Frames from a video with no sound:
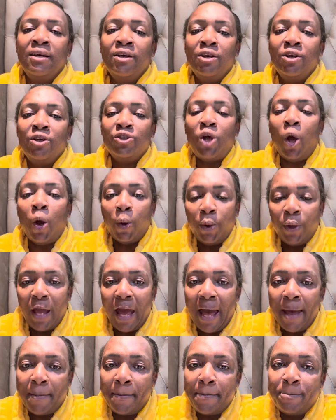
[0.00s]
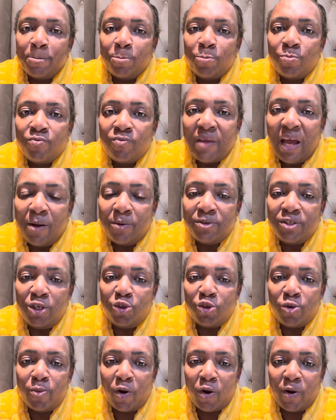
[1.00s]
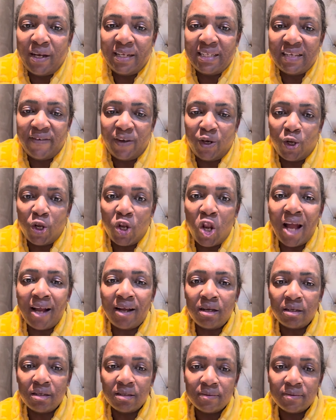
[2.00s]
So yeah, I'll see you tomorrow at 7 o'clock.